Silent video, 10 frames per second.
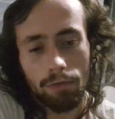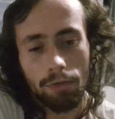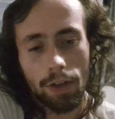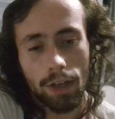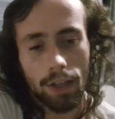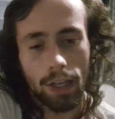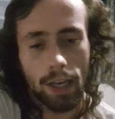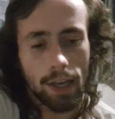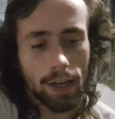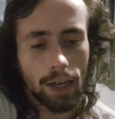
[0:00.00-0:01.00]

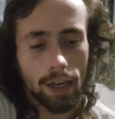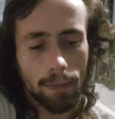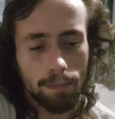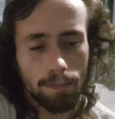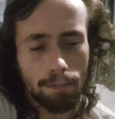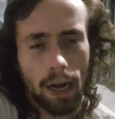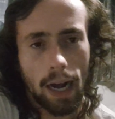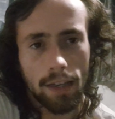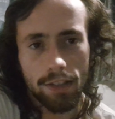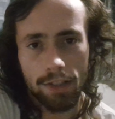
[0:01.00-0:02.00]
really
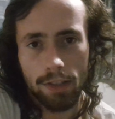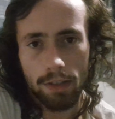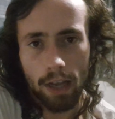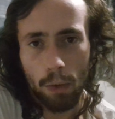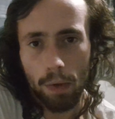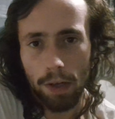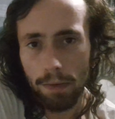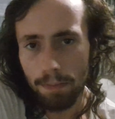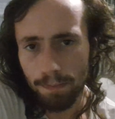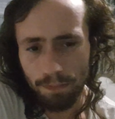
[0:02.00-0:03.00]
pass that
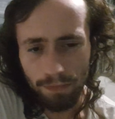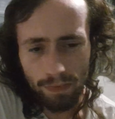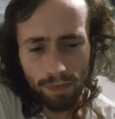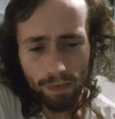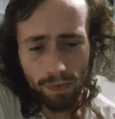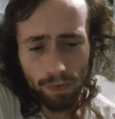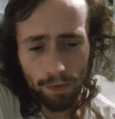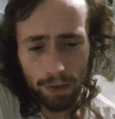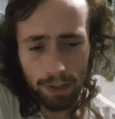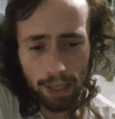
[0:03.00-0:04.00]
well.
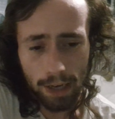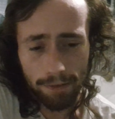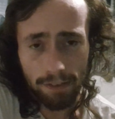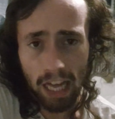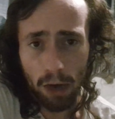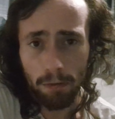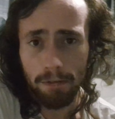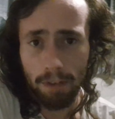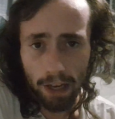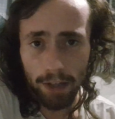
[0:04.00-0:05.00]
They flat out
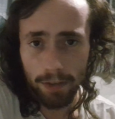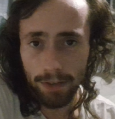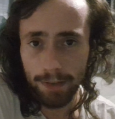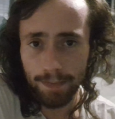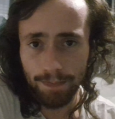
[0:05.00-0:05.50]
failed,